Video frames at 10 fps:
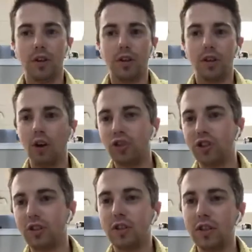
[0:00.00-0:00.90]
Coach,
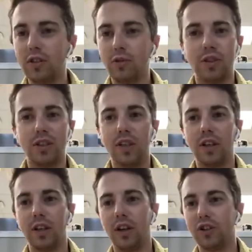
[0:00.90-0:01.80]
Dustin was sitting at
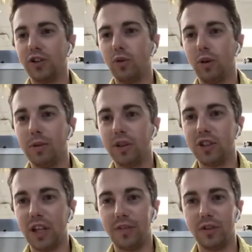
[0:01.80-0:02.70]
101
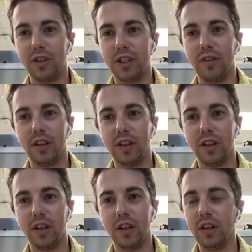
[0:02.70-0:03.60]
pitches after the seventh
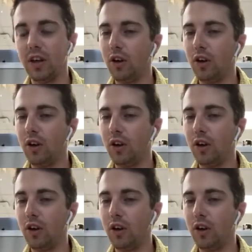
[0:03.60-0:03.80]
inning.